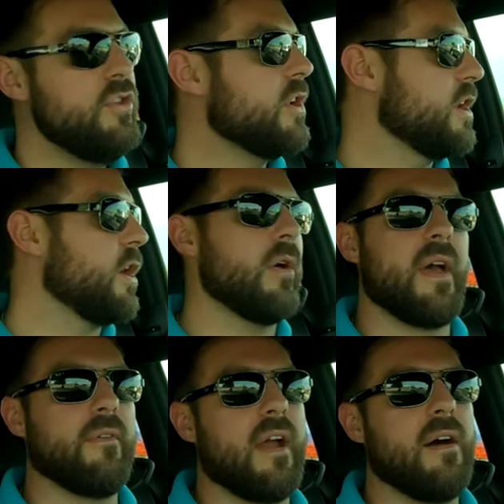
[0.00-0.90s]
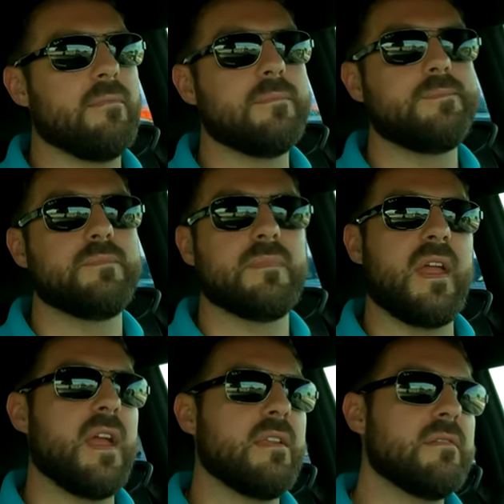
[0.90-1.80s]
you can go that route.
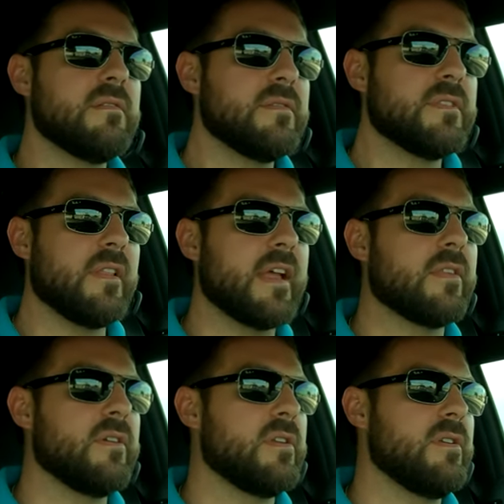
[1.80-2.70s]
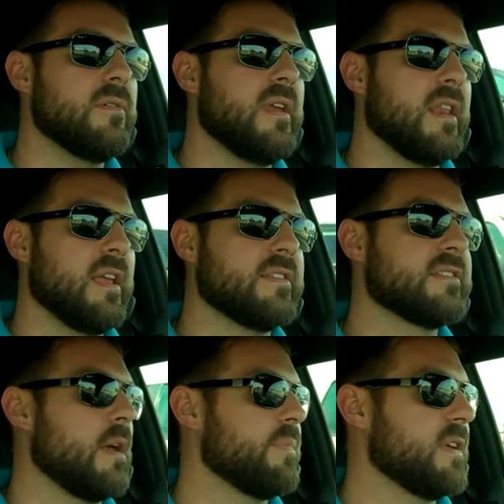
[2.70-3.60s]
And the likelihood of you getting
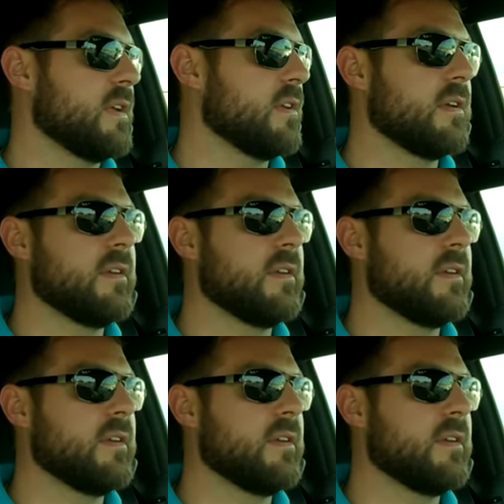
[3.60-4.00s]
something